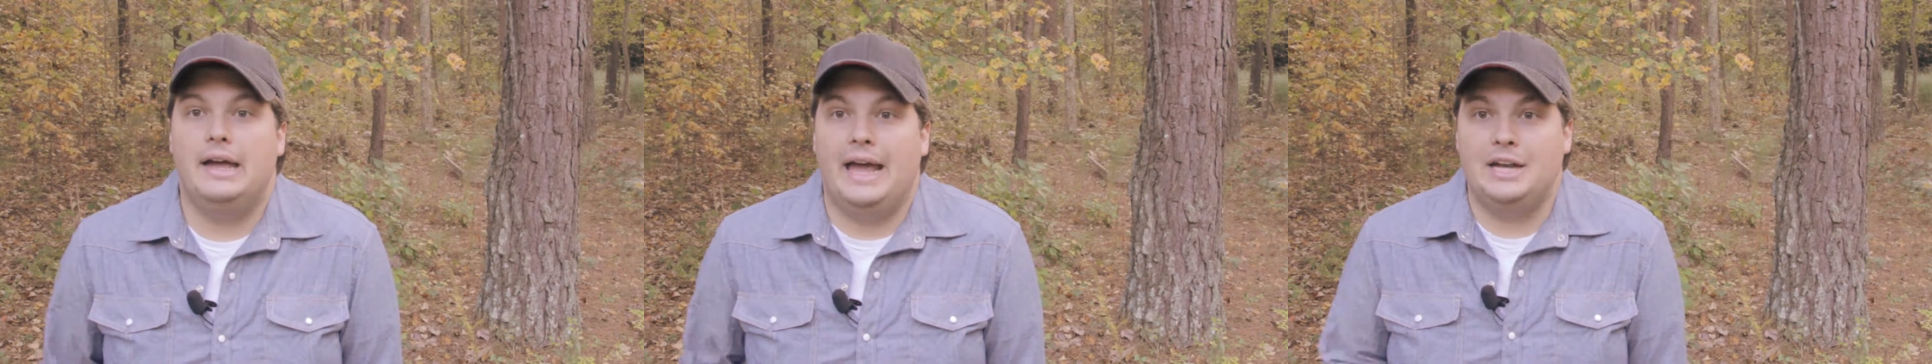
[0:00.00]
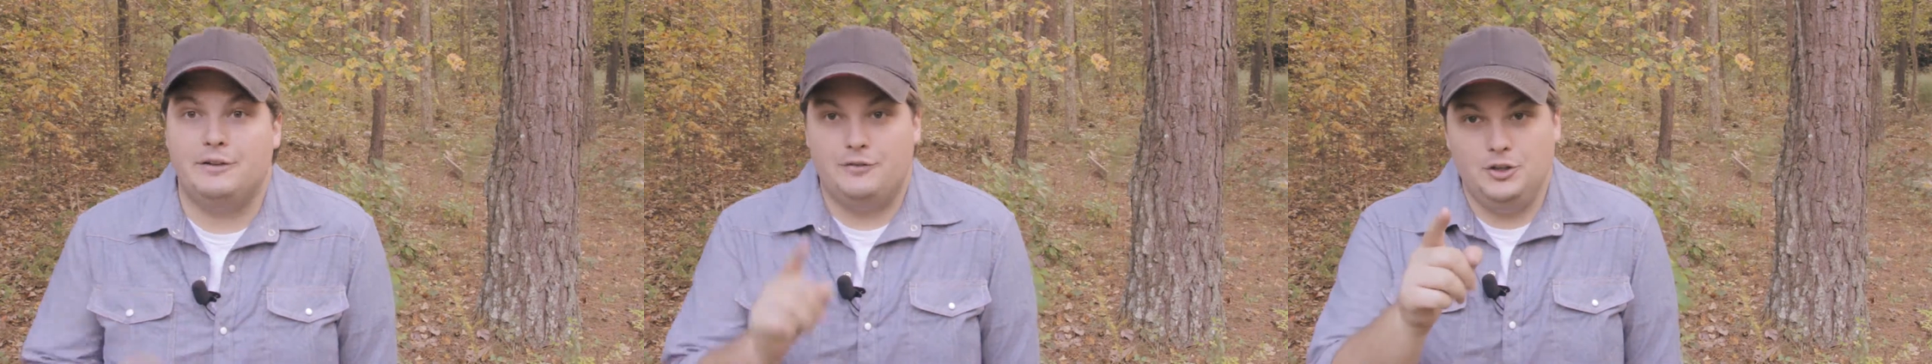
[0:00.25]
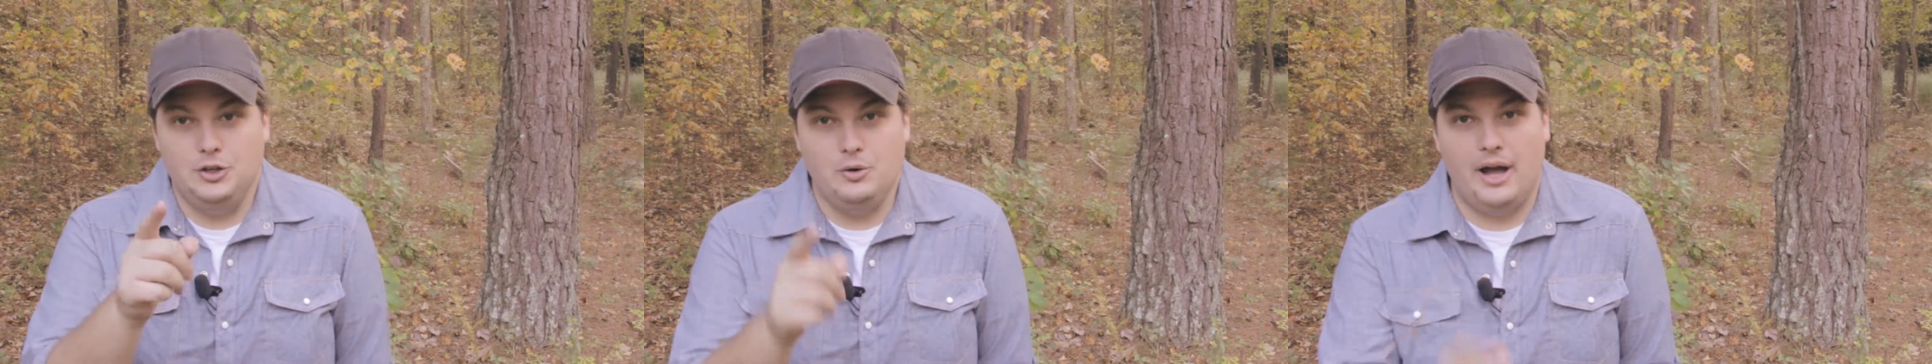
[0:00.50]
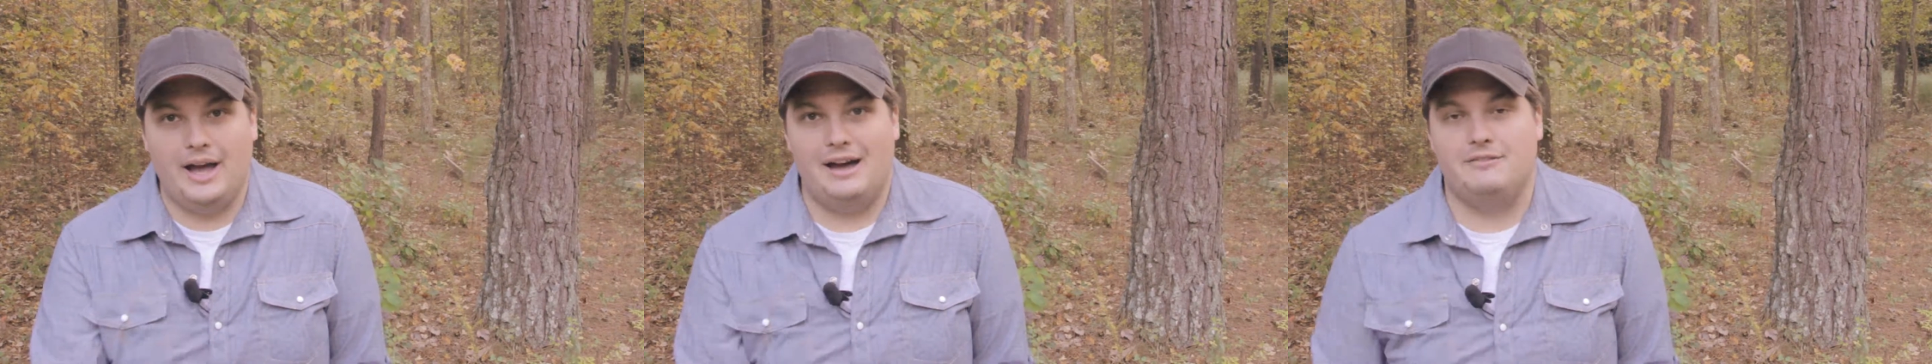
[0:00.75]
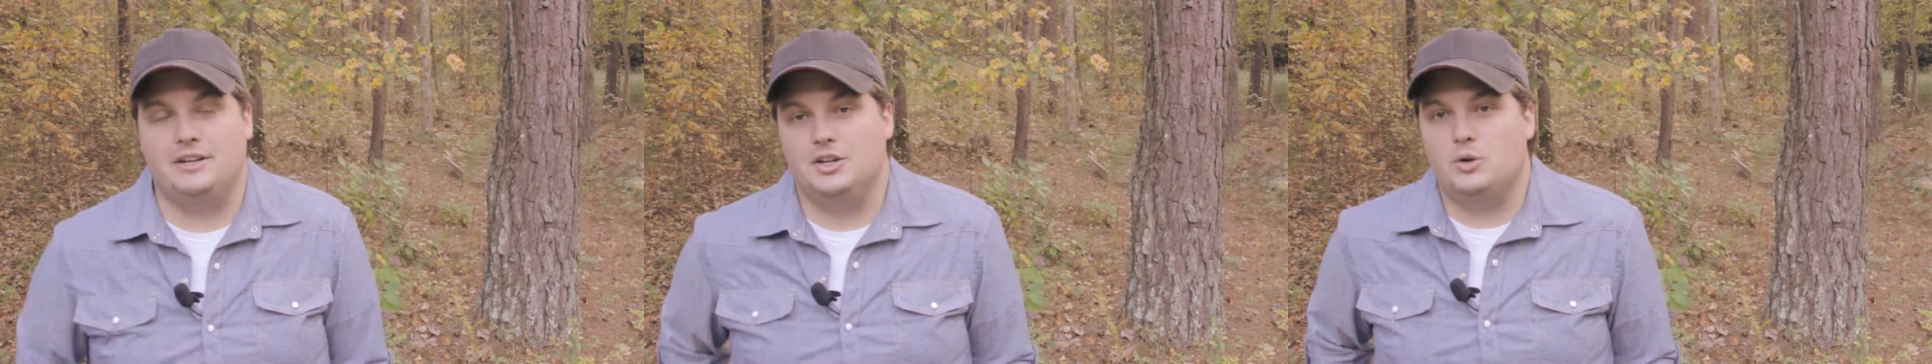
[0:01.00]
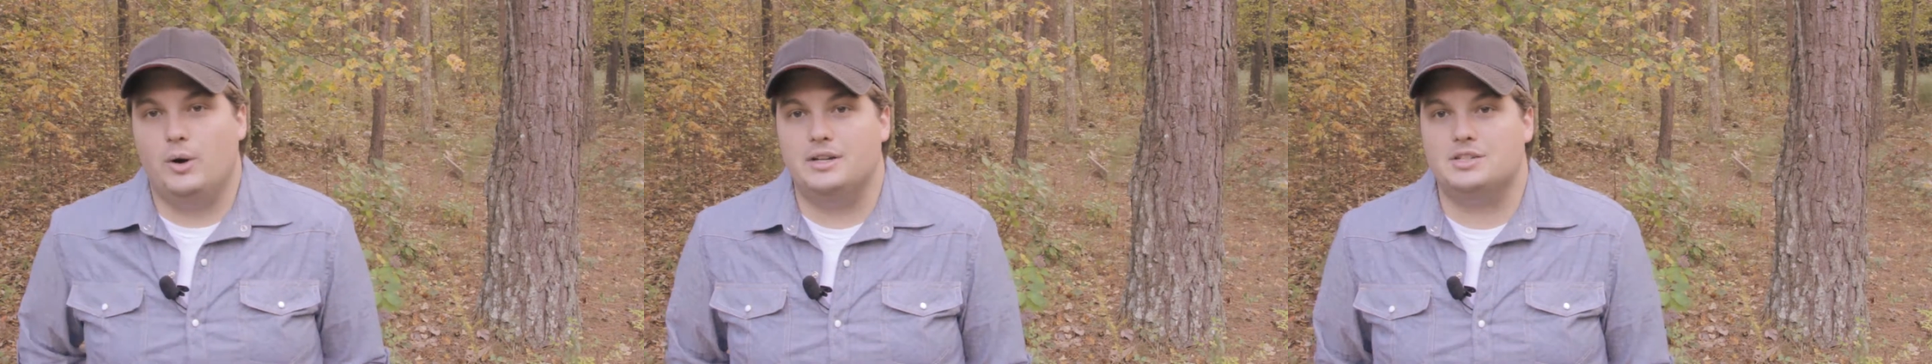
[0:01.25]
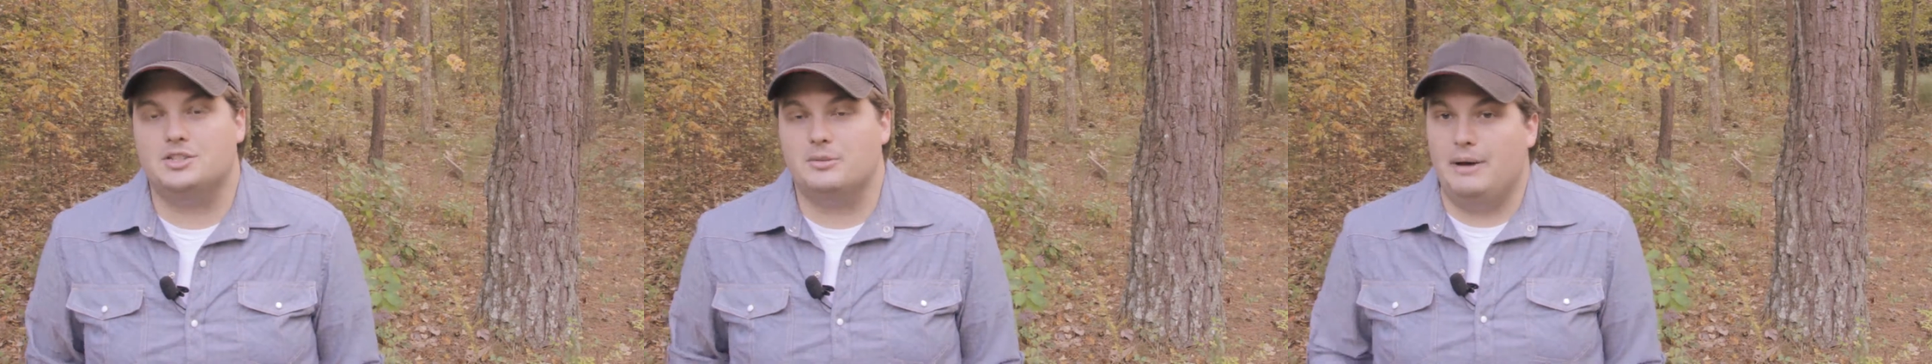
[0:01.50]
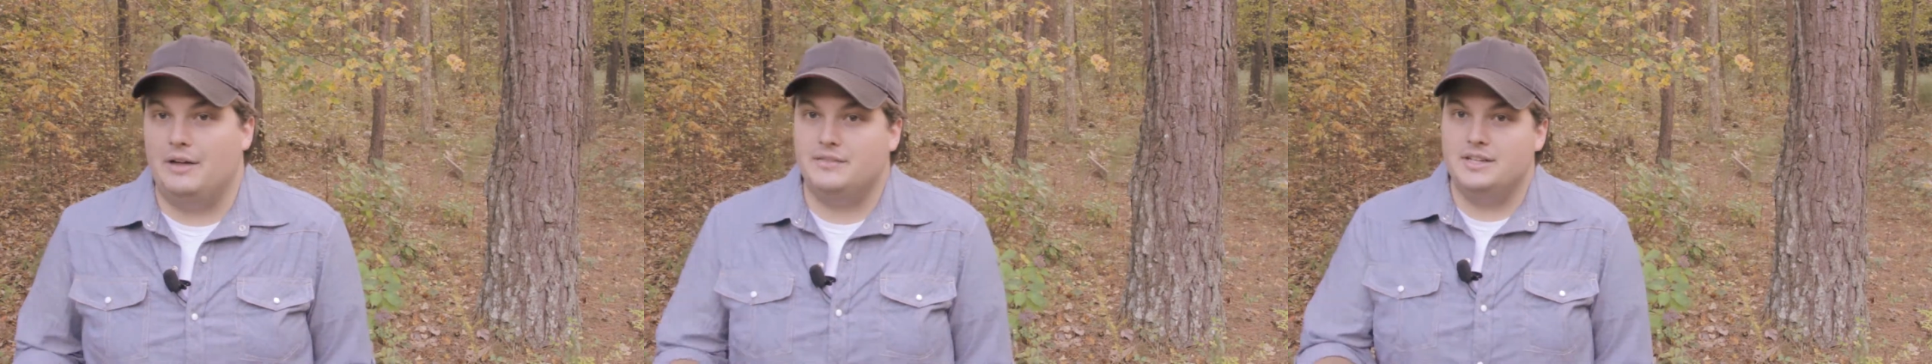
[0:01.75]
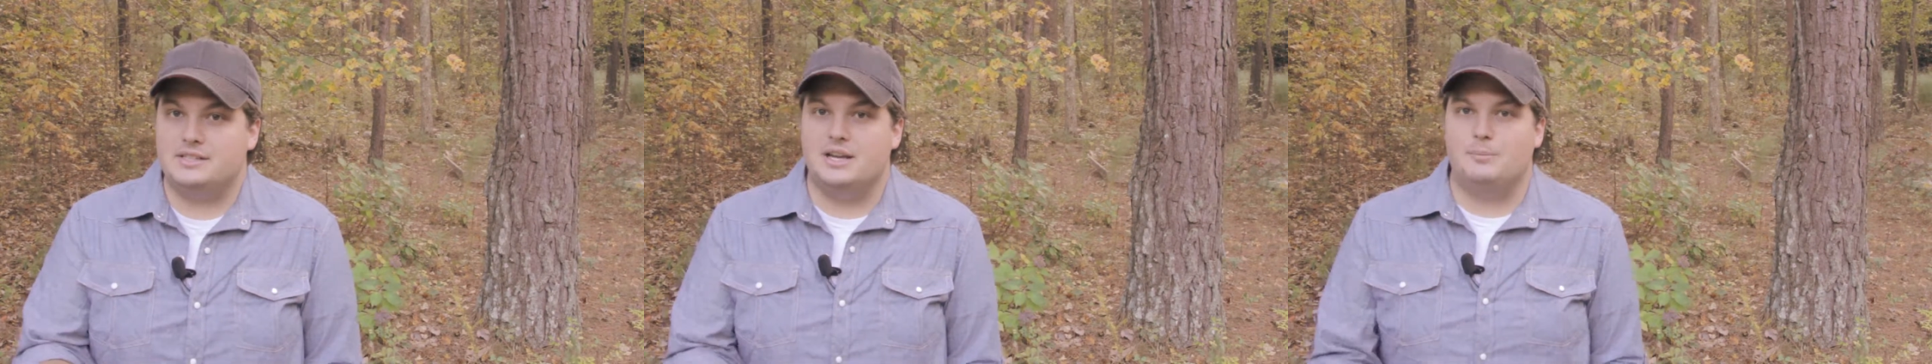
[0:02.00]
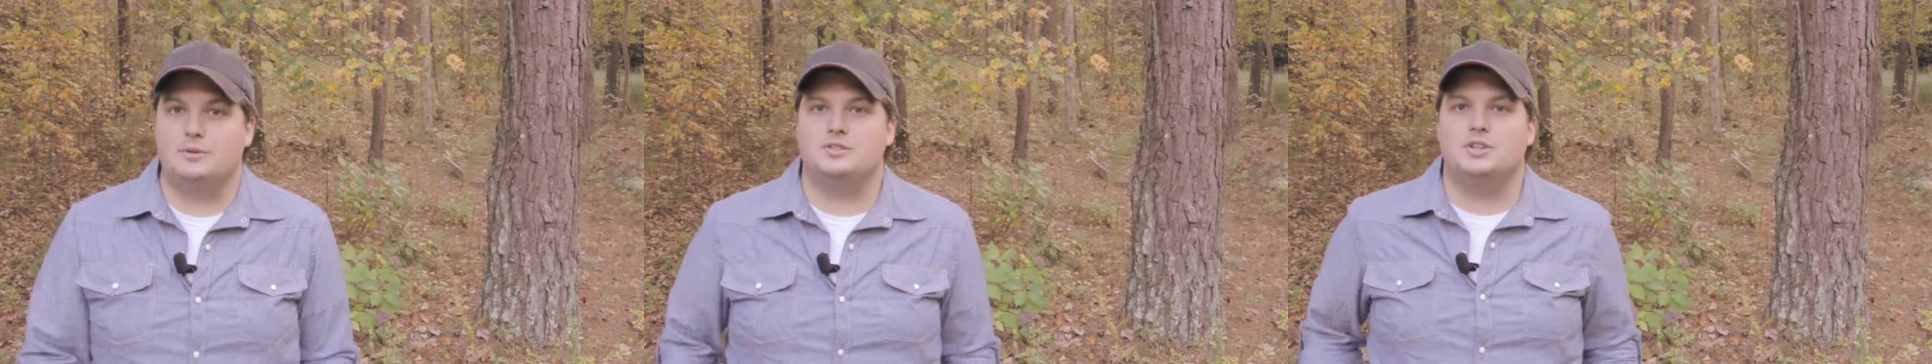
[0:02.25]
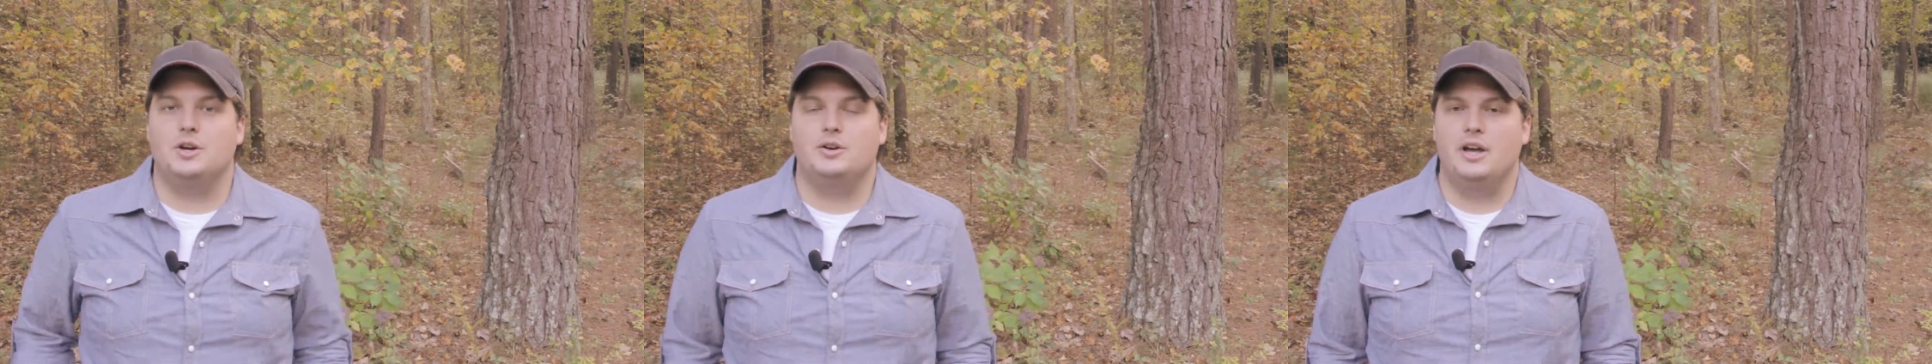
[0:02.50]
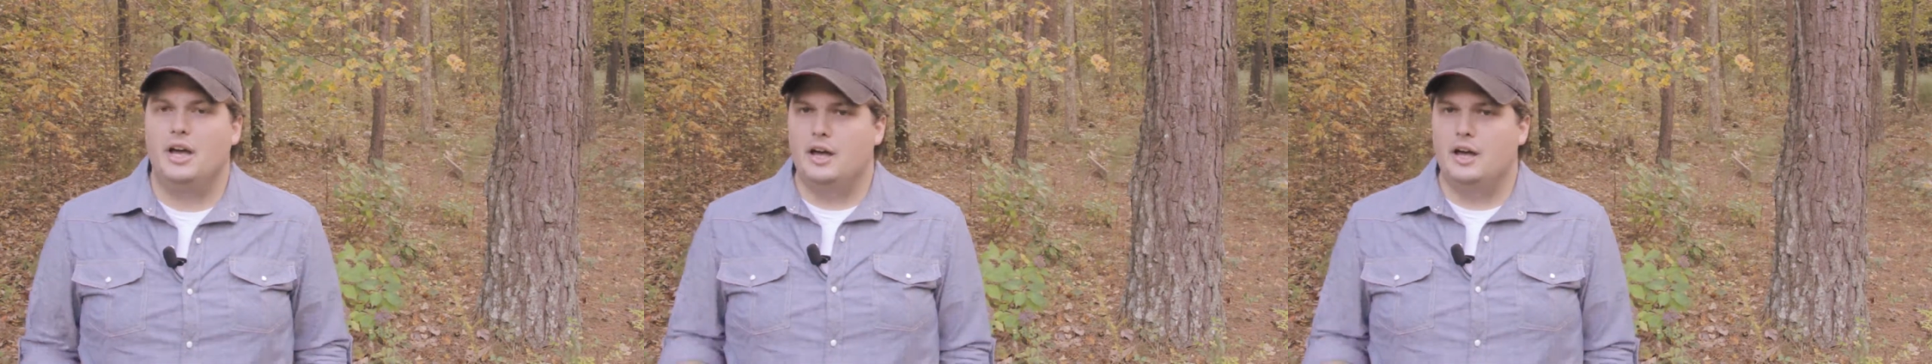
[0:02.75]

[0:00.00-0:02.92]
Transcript: And if you have any questions about this episode,